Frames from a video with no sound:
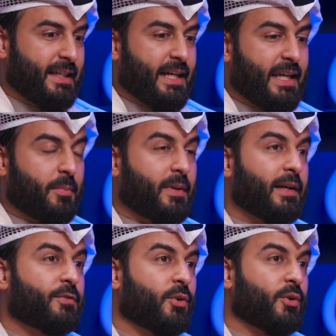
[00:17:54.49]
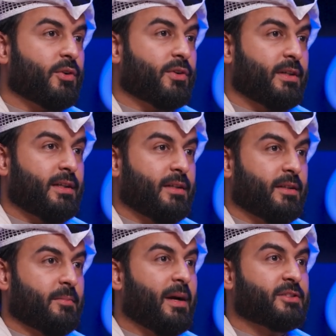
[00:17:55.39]
And I applied for
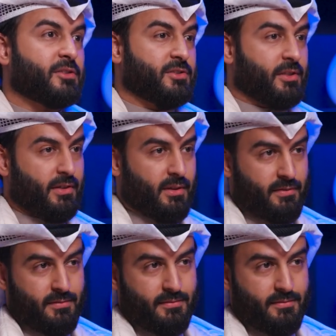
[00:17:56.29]
a master's degree.